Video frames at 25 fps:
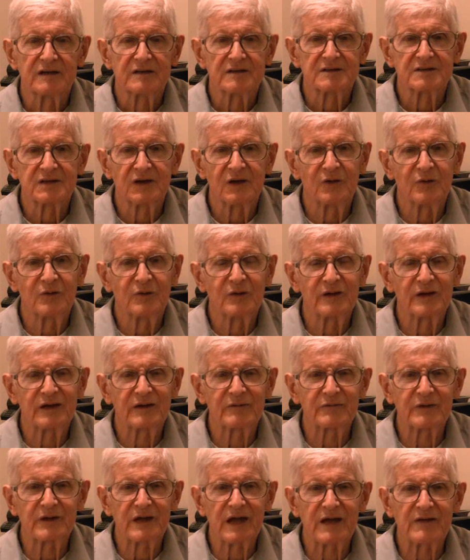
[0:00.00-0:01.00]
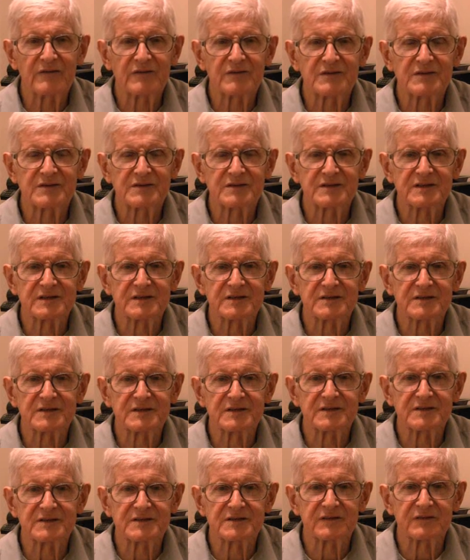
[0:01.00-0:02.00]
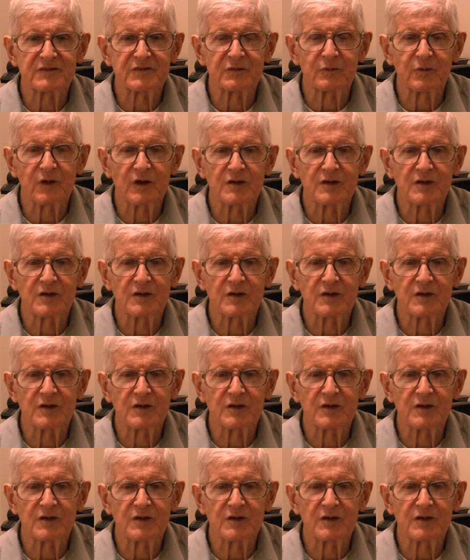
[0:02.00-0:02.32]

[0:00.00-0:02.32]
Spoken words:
So we have this. If you